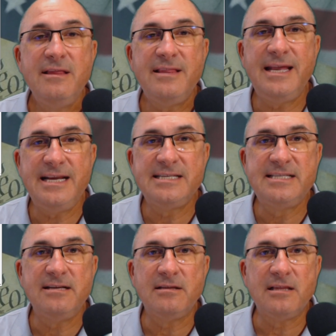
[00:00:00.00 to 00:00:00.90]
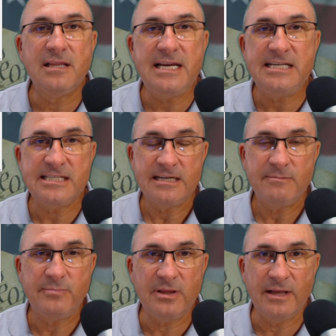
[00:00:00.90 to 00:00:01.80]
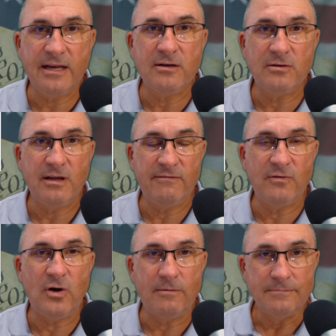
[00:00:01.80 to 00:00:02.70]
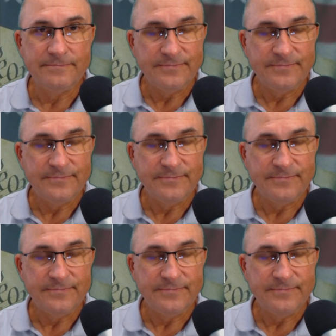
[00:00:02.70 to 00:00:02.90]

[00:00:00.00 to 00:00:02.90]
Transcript: that is the least political of all.